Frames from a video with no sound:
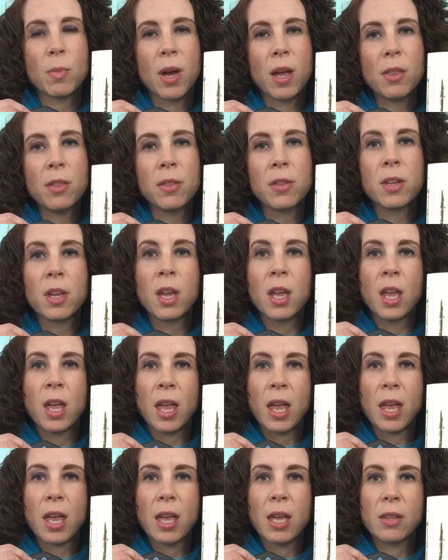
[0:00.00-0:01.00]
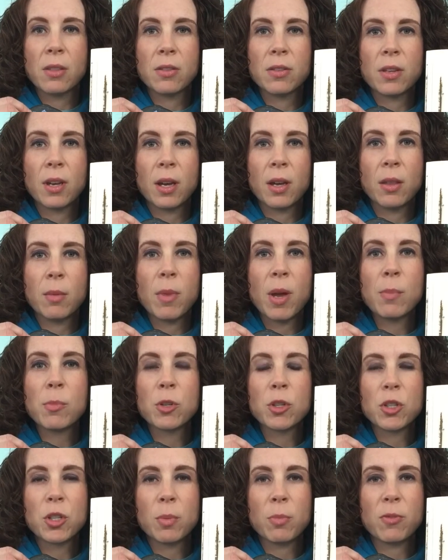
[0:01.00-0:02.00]
a month, and the
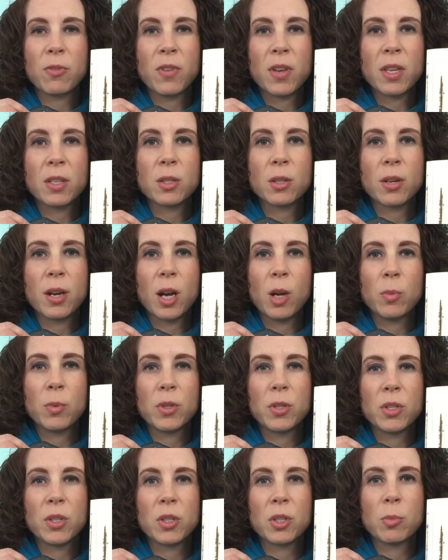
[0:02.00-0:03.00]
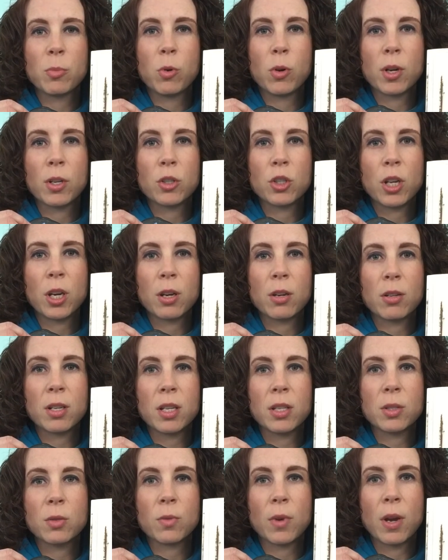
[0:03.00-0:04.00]
membership fees are helping to support
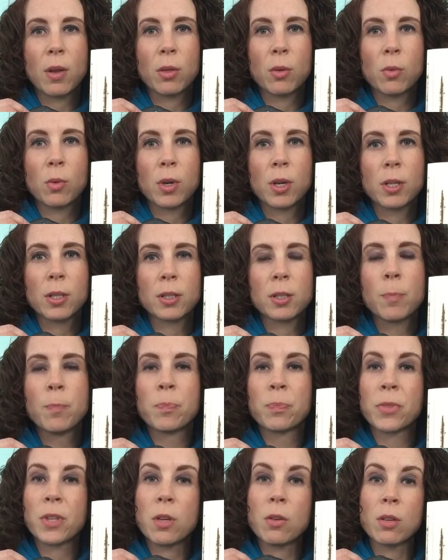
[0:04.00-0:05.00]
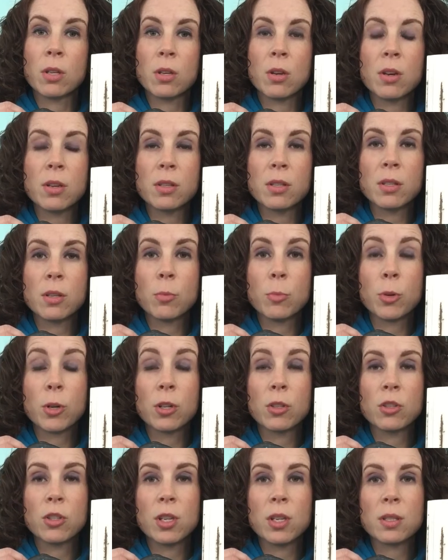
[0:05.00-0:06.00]
charities around the world. You can also
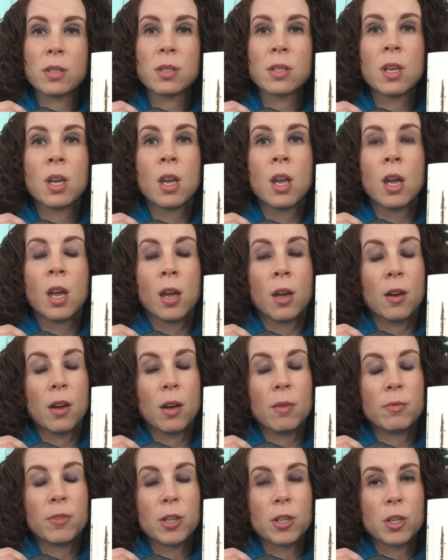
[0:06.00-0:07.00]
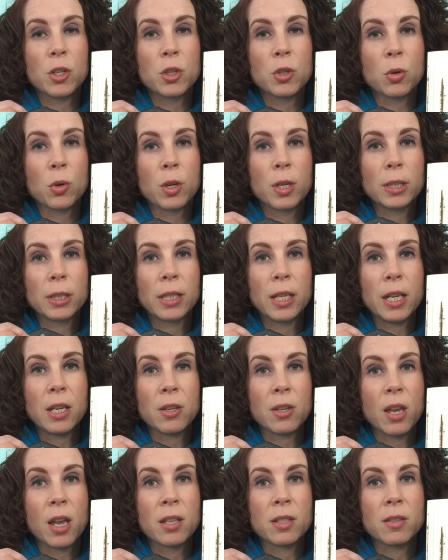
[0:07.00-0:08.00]
purchase very shortly,
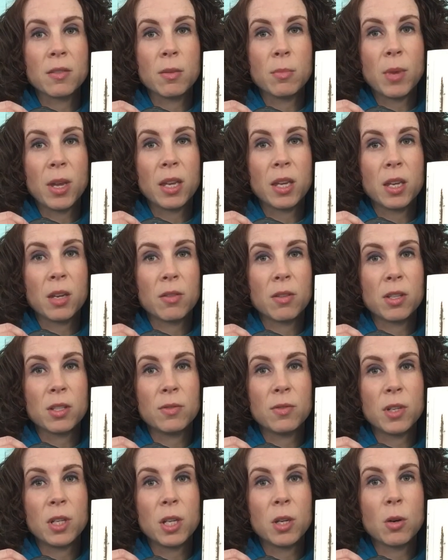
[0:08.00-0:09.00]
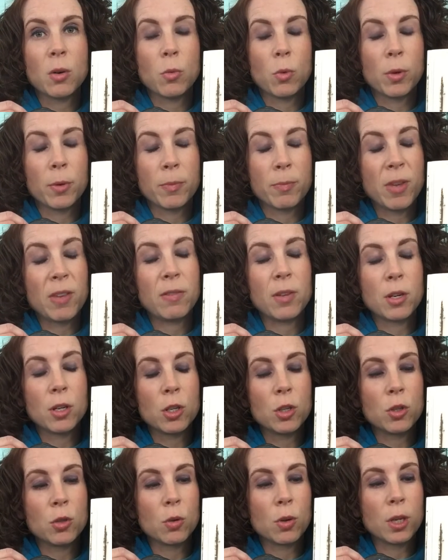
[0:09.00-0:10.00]
as of the making of this video, it will be
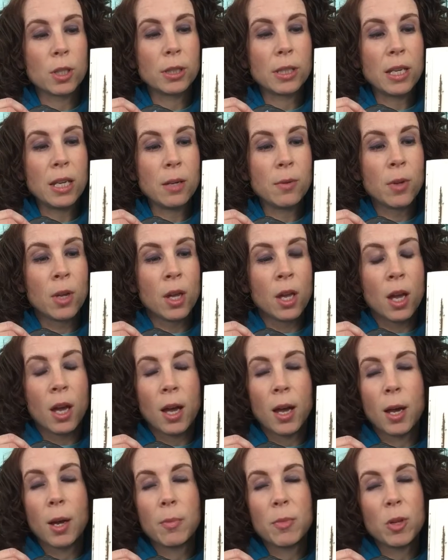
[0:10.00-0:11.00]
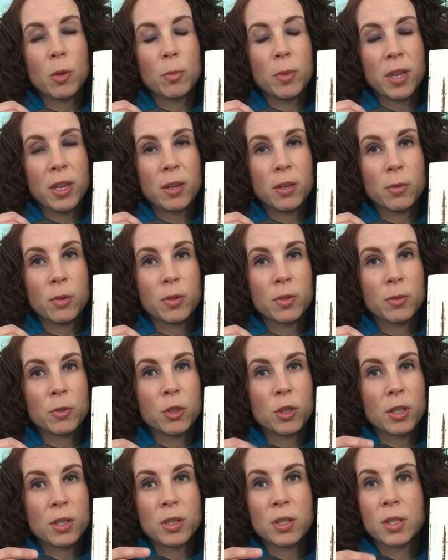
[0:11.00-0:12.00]
very shortly. There'll be
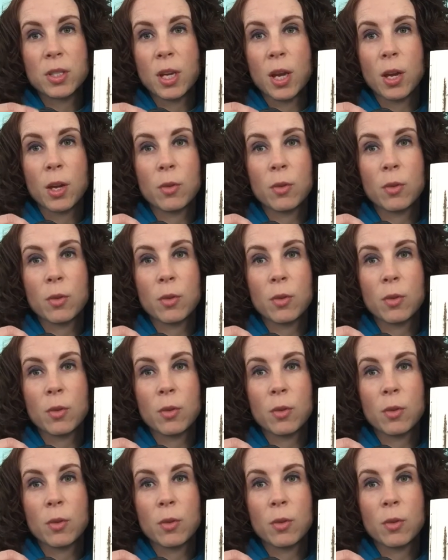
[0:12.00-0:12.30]
just